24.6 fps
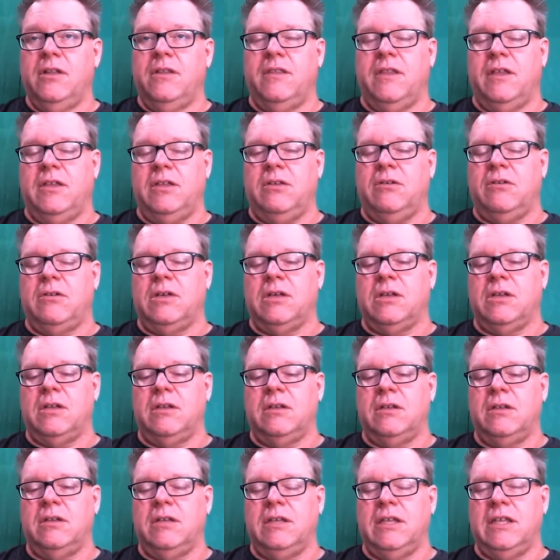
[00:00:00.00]
that you
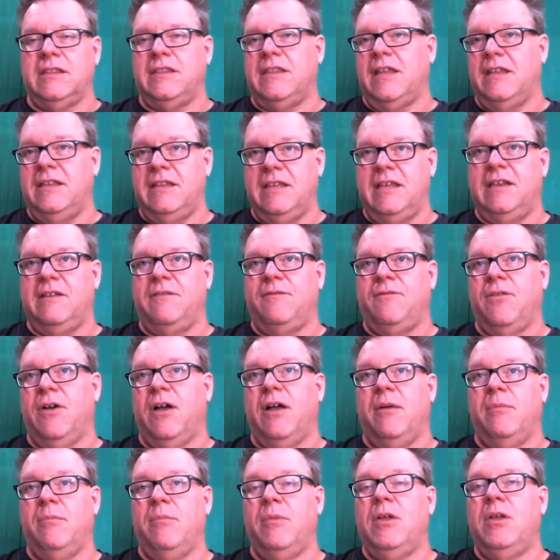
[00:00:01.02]
can get that data
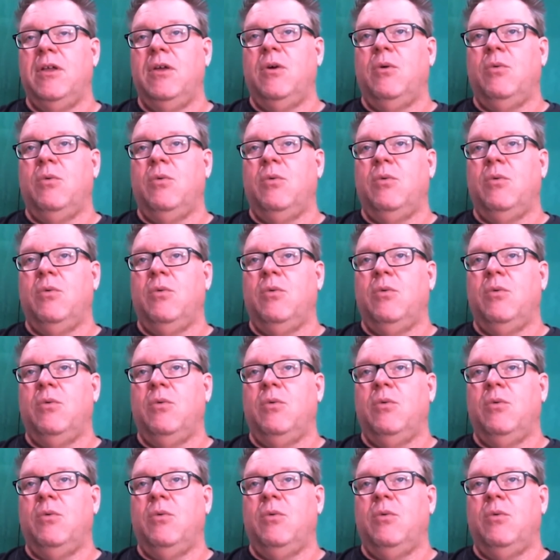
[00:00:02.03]
from.